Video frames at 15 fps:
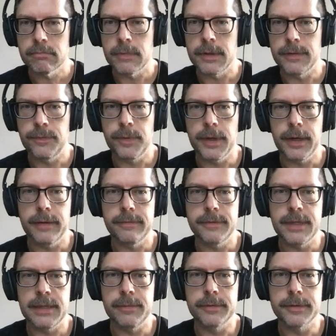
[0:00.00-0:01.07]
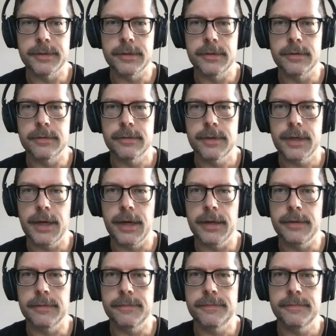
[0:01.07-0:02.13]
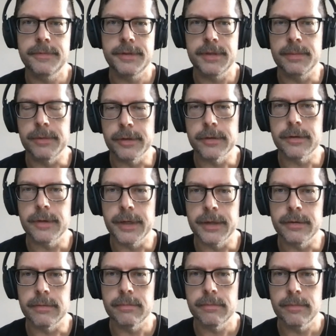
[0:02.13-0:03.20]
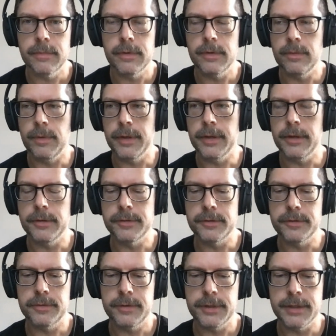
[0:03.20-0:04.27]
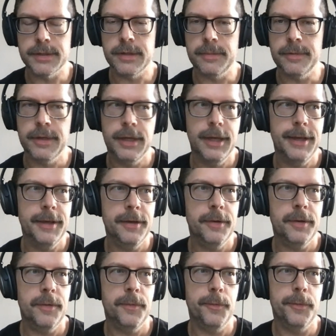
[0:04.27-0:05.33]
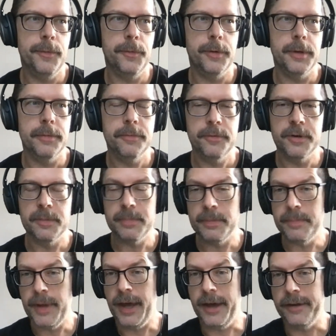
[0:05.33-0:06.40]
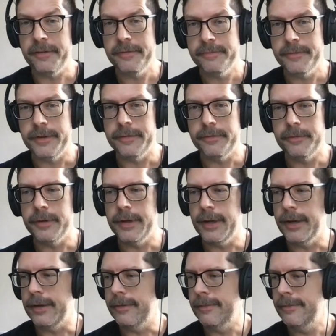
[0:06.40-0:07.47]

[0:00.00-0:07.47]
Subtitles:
if we have tables that are kind of similar in the way the user sees them? Would it be bad if we have,